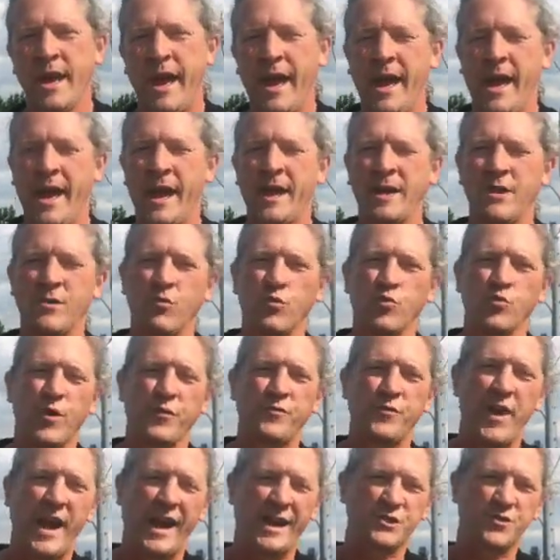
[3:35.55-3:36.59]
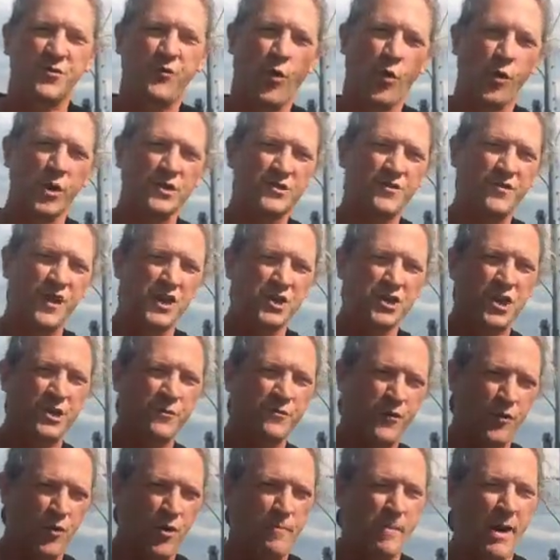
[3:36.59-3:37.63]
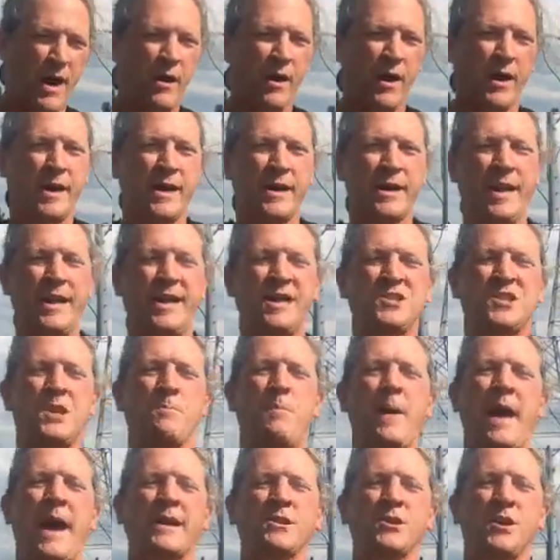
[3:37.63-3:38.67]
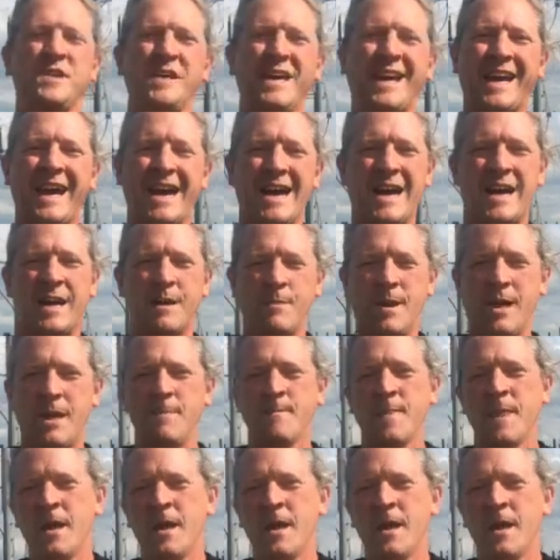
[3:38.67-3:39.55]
and reflects Ford's vision for America and its impact on the economy.